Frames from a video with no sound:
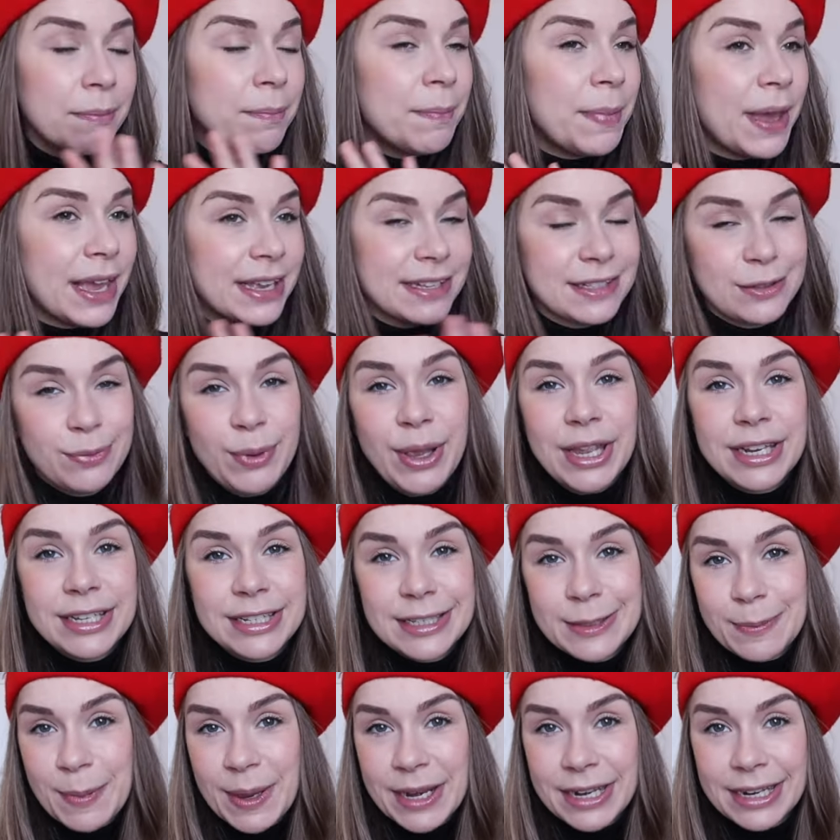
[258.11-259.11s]
Best way to
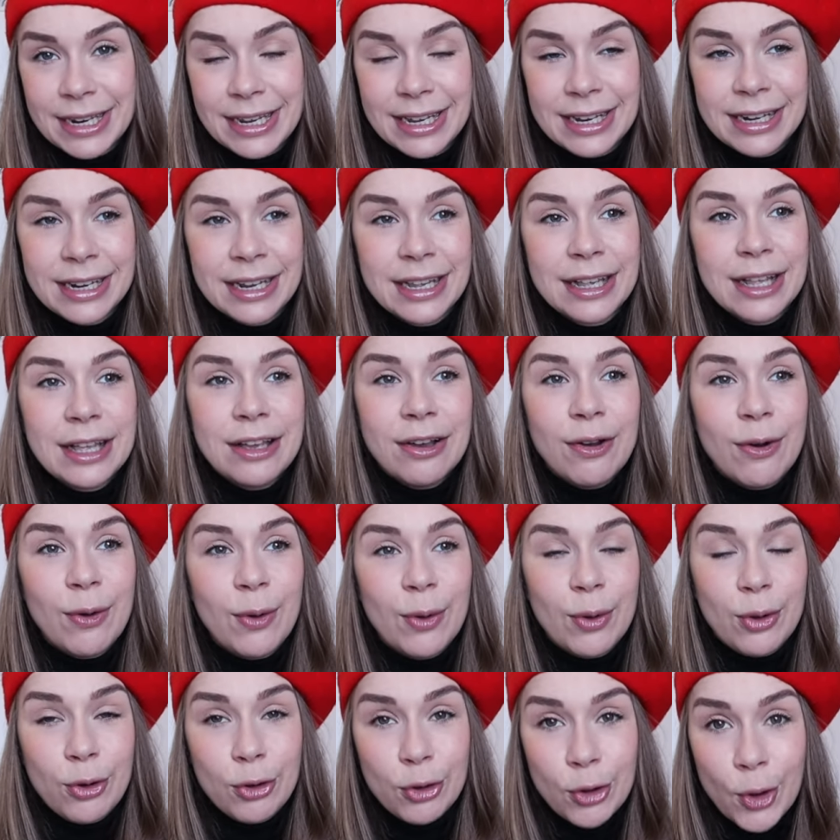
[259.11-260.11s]
spend it,
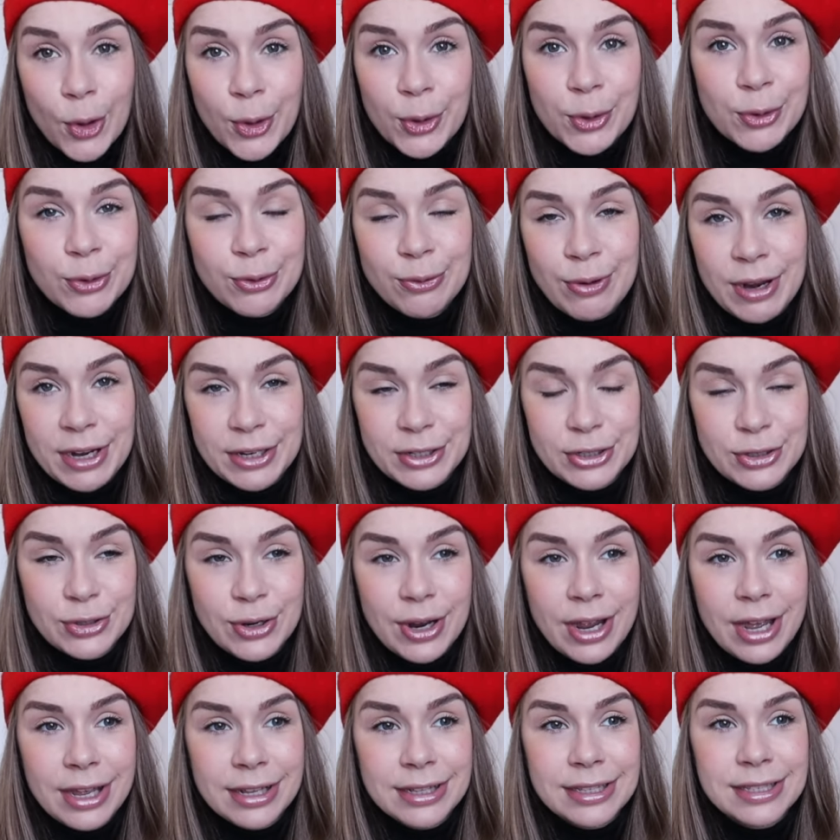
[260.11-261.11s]
or local
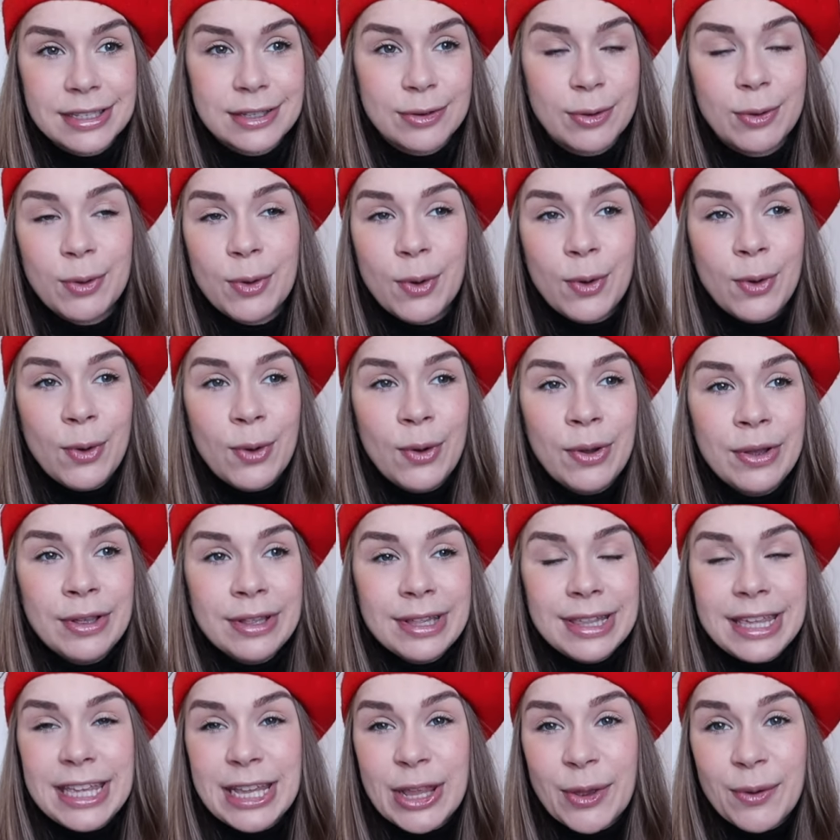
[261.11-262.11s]
restaurants, or
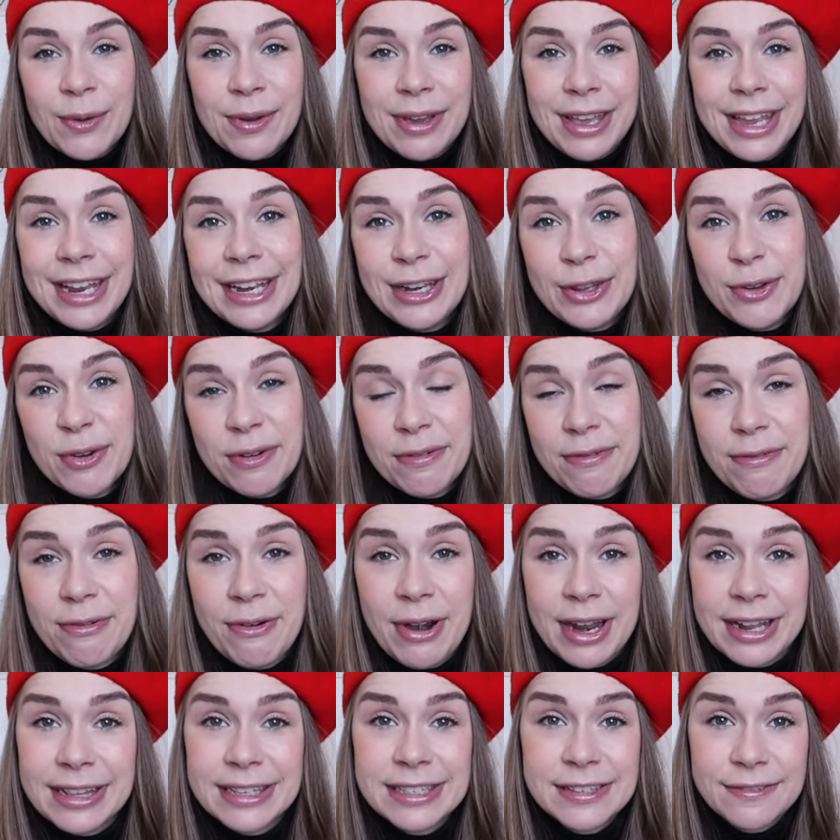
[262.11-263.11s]
you know, in your
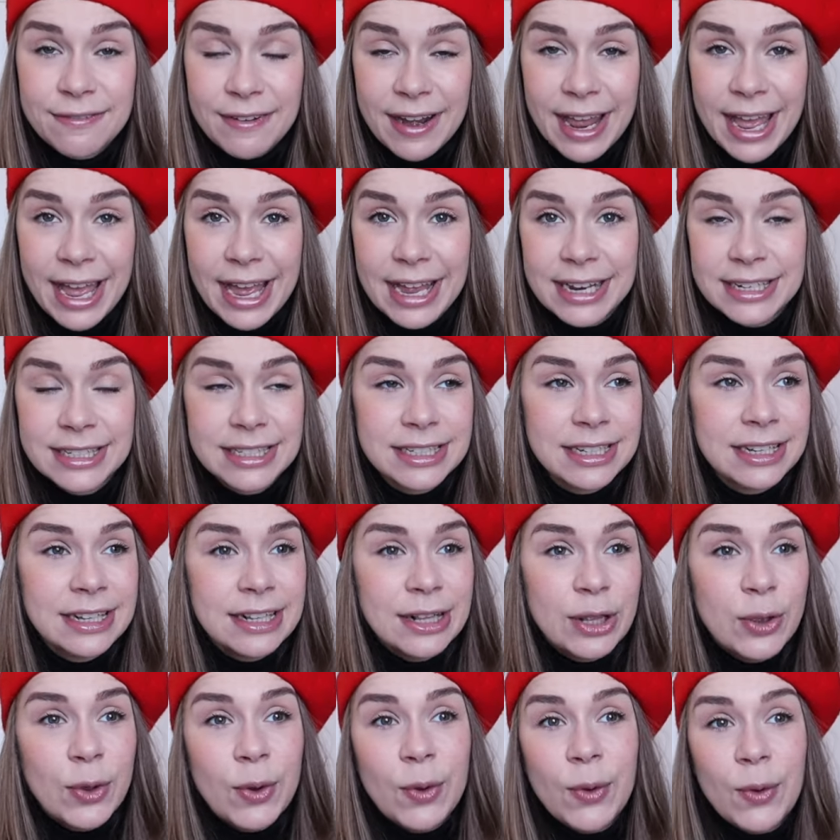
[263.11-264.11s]
friend's flat,
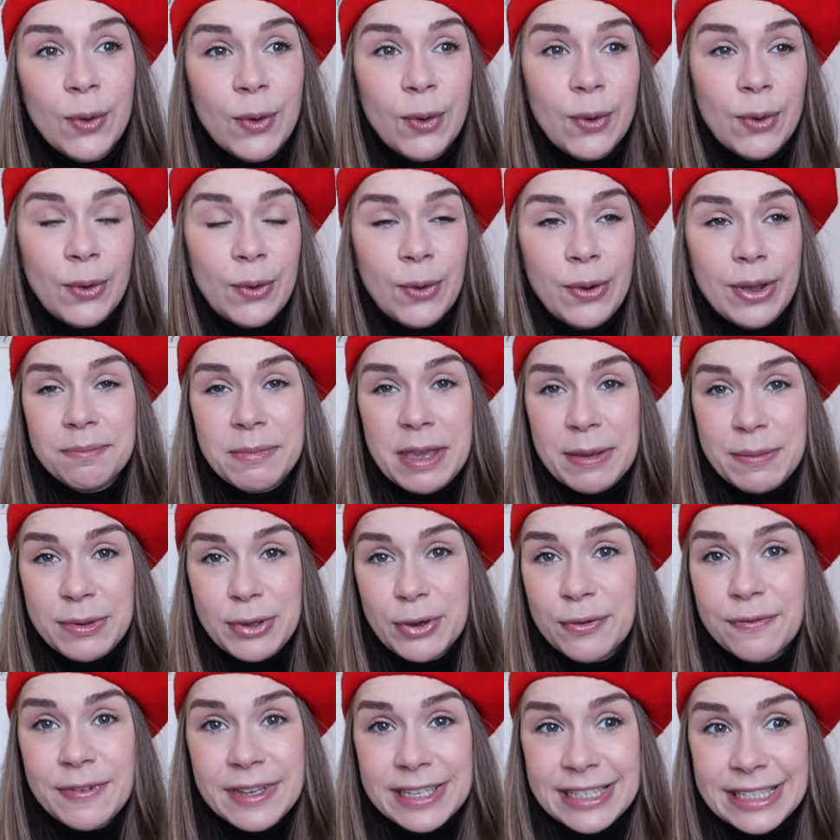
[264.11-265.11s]
or maybe
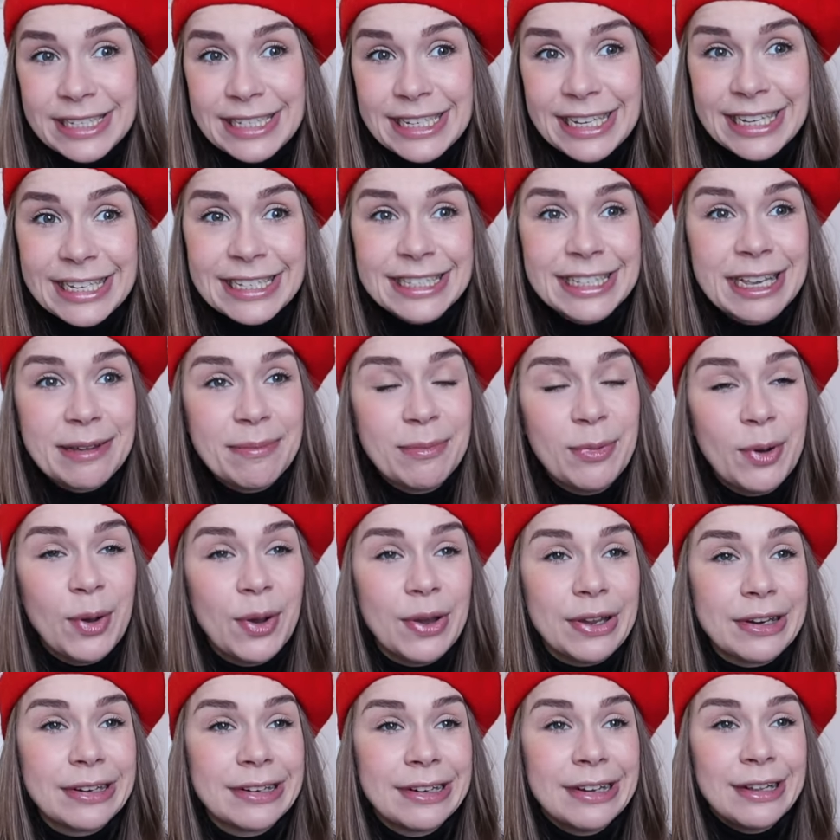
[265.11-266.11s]
you're visiting
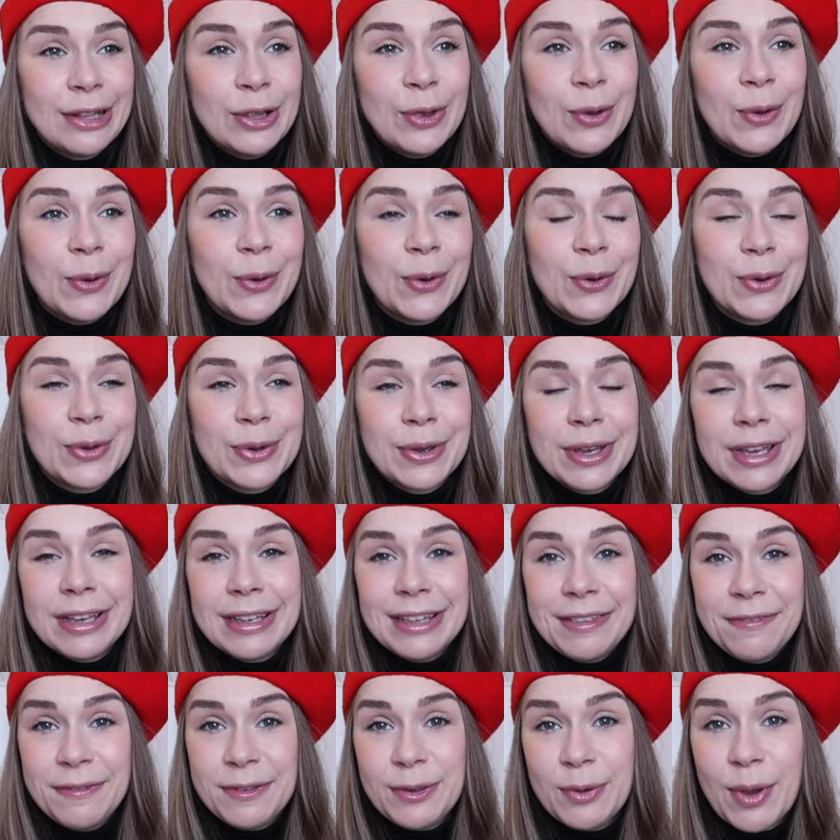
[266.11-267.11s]
someone, or
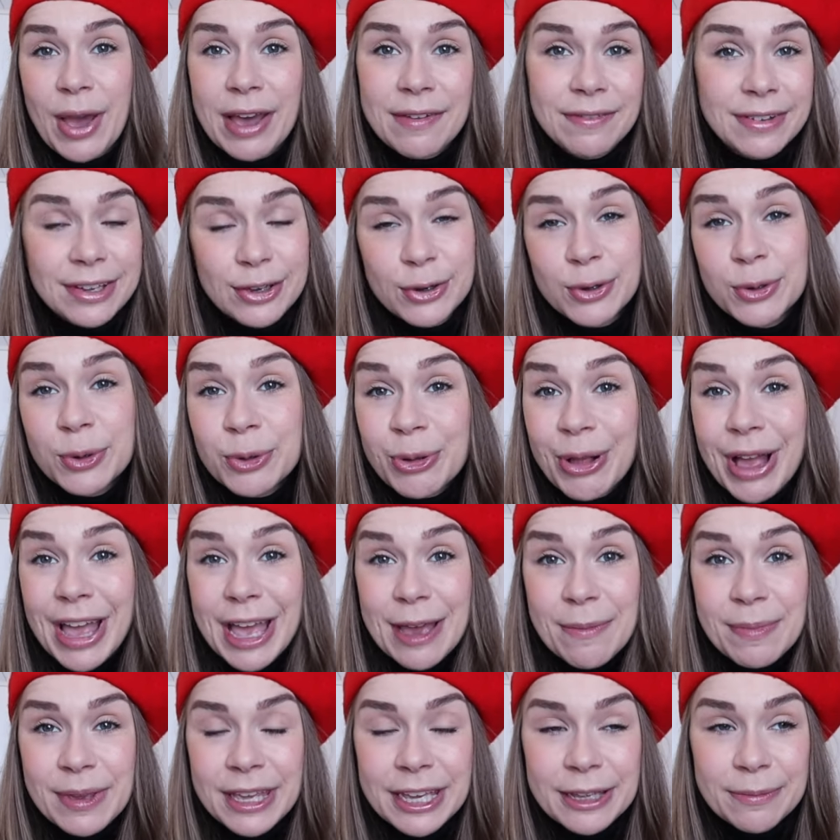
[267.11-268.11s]
if you have a cool
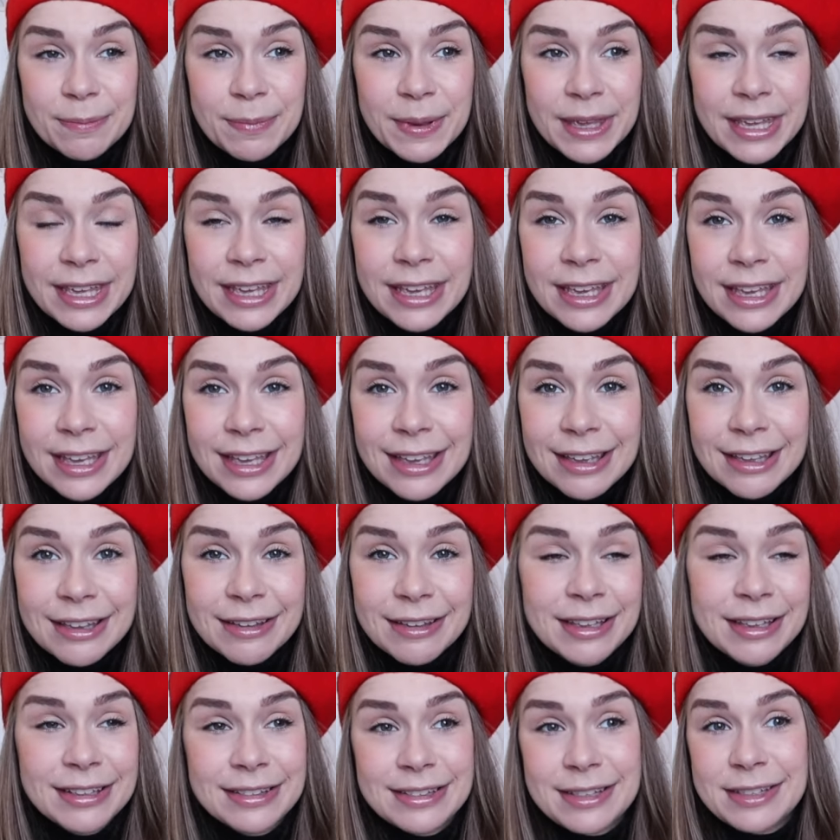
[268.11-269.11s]
Airbnb,
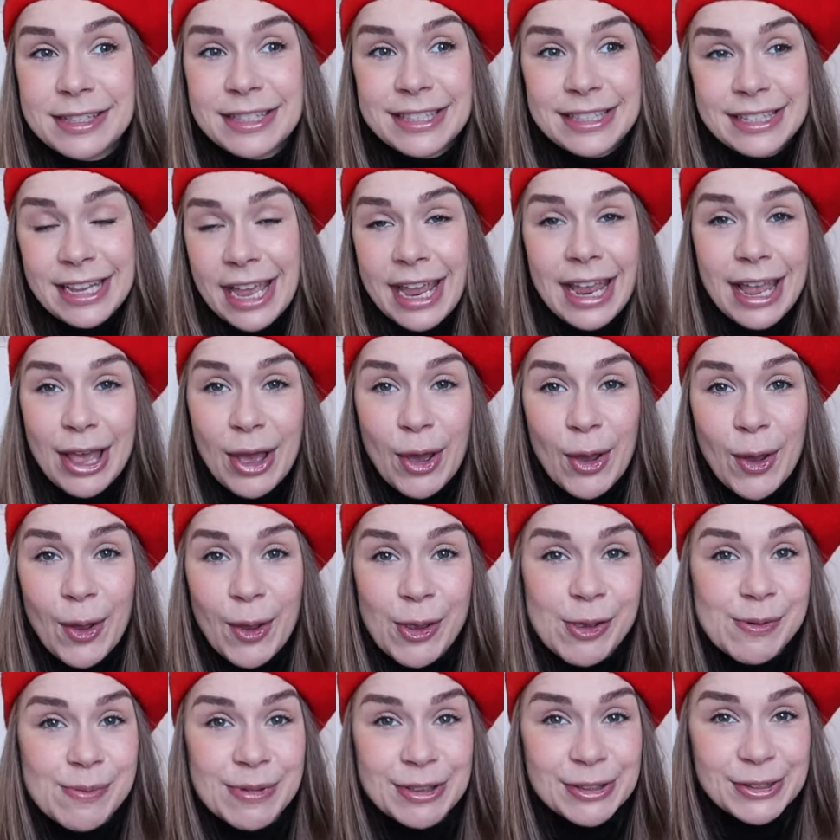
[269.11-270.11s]
stay at
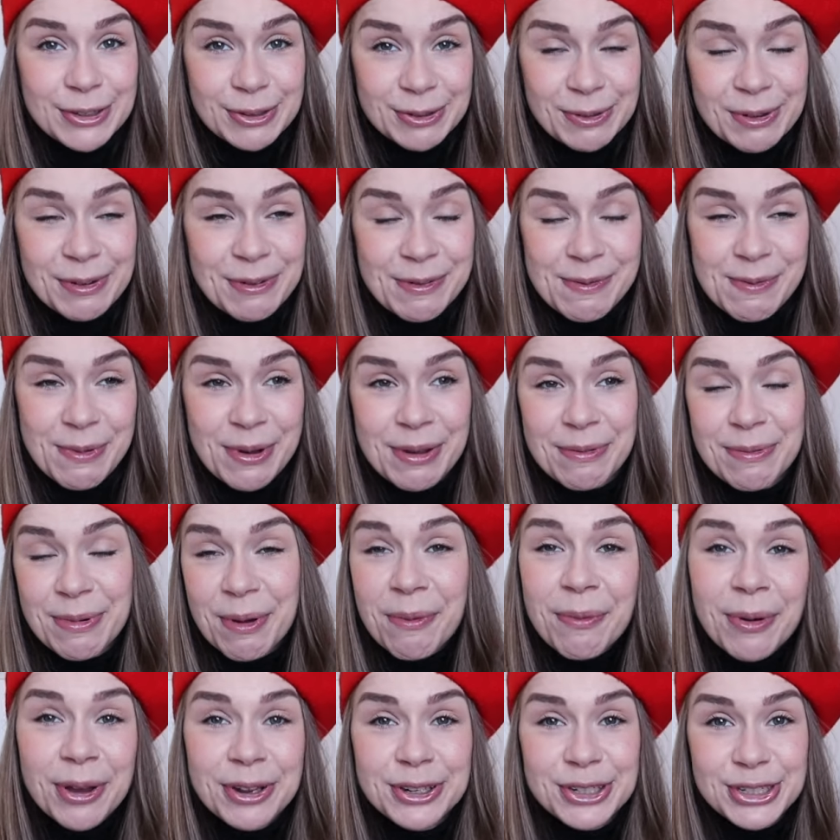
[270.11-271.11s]
home and
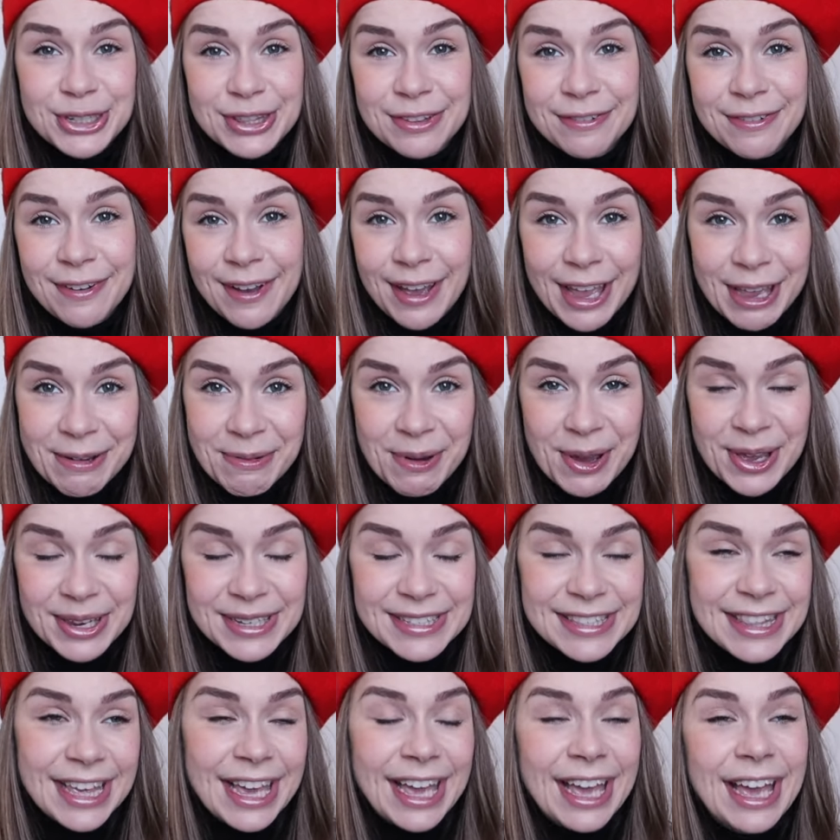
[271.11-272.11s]
watch the
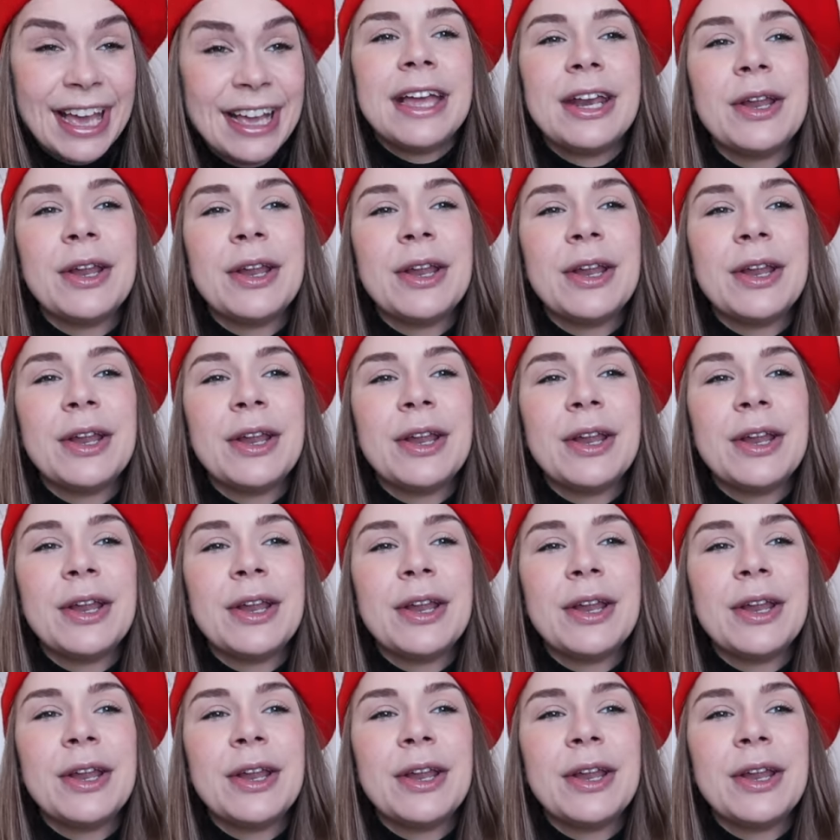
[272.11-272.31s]
fireworks there.